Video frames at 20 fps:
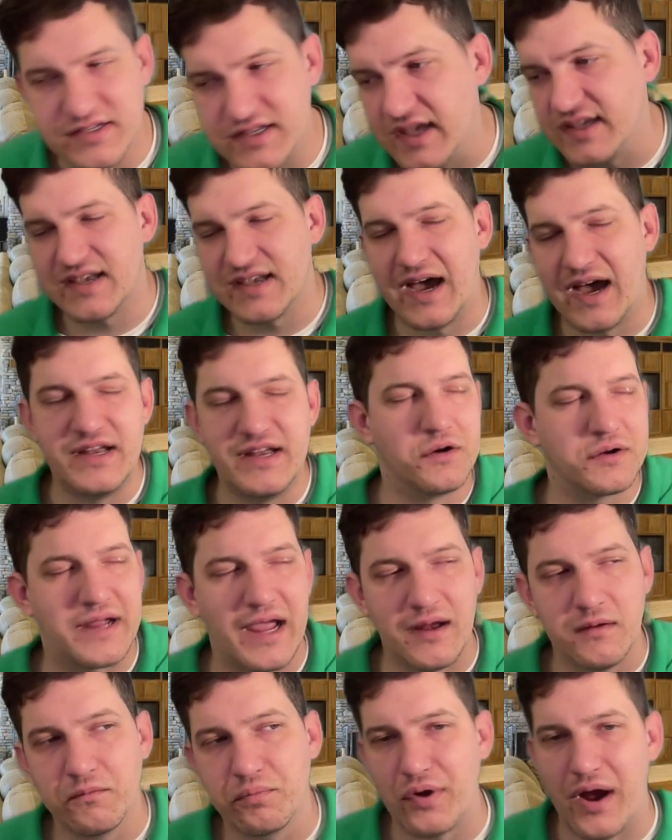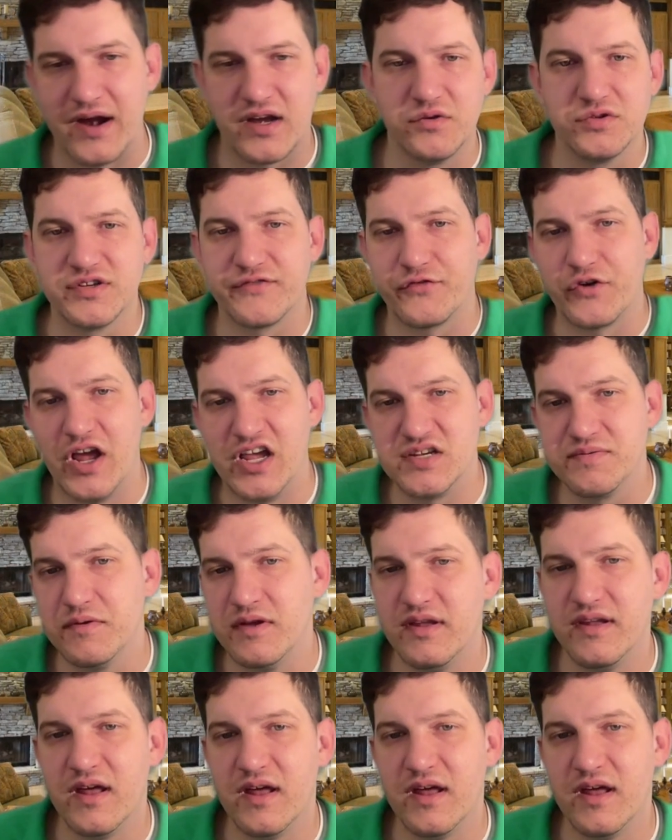Yes, I know Caden Proctor was a freshman